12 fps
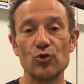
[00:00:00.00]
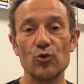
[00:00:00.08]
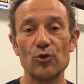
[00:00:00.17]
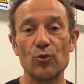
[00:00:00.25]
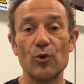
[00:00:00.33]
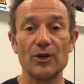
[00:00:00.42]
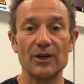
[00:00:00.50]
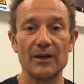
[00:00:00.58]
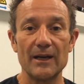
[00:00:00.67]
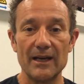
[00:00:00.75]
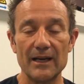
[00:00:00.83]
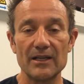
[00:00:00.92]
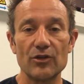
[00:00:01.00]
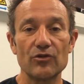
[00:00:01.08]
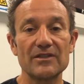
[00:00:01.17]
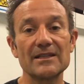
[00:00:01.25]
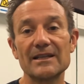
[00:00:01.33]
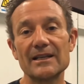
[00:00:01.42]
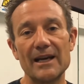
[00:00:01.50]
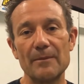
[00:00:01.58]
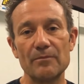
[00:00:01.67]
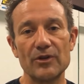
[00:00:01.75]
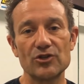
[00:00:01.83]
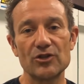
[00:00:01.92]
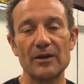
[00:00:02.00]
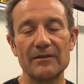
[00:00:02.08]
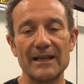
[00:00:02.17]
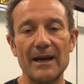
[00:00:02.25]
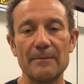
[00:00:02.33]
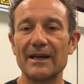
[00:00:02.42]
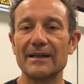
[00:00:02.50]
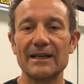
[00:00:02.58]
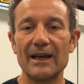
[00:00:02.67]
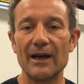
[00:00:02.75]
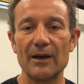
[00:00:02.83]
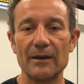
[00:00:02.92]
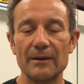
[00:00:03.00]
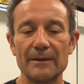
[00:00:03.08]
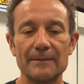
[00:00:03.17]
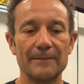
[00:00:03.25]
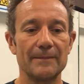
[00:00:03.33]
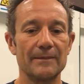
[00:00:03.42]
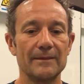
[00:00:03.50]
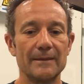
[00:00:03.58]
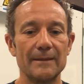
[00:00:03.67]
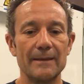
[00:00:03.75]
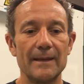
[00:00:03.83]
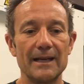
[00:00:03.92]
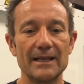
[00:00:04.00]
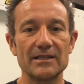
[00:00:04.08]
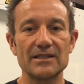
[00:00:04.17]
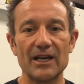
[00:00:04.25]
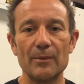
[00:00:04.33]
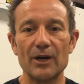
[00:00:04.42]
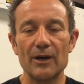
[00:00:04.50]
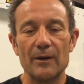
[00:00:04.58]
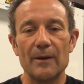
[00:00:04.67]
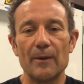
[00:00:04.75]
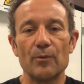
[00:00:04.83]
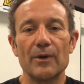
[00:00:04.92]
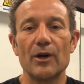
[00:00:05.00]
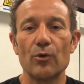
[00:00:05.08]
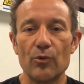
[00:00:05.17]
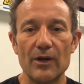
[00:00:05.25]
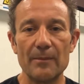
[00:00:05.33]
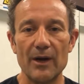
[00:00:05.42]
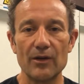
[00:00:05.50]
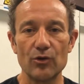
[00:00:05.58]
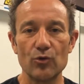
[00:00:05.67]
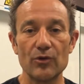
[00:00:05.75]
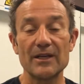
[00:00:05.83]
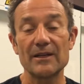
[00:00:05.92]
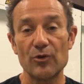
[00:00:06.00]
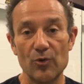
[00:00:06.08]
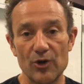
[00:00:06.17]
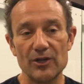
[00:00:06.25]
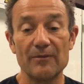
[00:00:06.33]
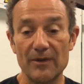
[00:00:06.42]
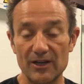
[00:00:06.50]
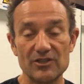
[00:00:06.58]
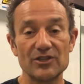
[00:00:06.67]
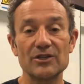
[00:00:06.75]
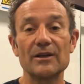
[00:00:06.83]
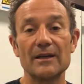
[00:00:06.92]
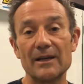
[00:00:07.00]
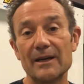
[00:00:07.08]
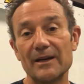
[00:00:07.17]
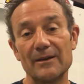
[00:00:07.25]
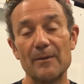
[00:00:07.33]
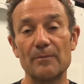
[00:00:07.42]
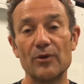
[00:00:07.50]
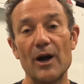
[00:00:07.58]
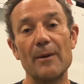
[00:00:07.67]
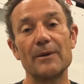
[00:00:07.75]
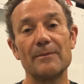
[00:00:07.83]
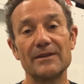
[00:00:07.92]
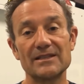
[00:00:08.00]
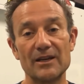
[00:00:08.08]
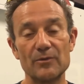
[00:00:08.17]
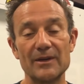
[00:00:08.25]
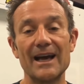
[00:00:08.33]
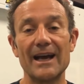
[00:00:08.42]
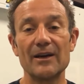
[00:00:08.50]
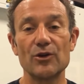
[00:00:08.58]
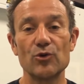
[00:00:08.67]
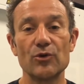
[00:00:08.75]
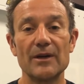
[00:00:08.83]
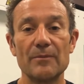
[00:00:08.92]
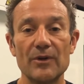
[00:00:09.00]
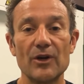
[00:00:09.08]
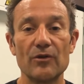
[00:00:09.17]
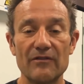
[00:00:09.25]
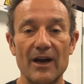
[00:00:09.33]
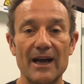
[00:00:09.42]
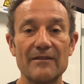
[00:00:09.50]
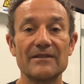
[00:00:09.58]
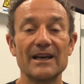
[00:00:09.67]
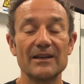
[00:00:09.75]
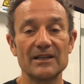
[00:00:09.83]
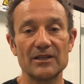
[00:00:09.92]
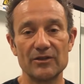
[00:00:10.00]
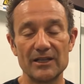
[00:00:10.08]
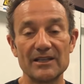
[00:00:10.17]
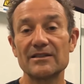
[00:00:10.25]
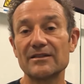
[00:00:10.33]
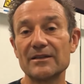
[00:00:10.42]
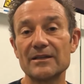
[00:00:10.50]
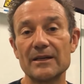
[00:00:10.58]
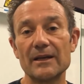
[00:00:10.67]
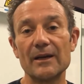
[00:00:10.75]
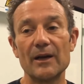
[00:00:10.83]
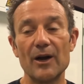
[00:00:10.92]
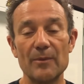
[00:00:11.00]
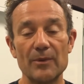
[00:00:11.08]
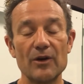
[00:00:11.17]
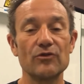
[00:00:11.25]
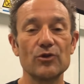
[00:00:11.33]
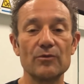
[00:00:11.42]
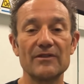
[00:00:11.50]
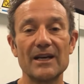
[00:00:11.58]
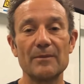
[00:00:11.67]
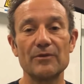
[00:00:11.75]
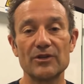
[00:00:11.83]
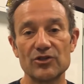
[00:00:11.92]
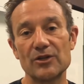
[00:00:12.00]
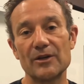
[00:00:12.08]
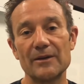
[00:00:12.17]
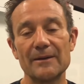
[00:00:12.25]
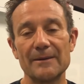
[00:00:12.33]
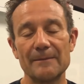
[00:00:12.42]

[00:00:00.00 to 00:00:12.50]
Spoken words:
cool water using the temperature of the ambient air. In summer, we don't worry about cooling the water much. The problem is that we can't cool it below 5-10 degrees above room temperature.